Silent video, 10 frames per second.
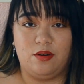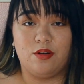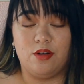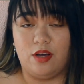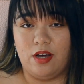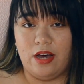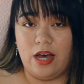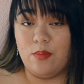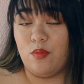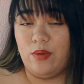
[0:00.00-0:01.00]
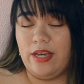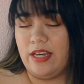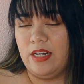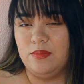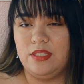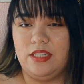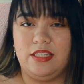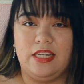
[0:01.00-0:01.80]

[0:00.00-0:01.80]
or I'm awake and I'm sitting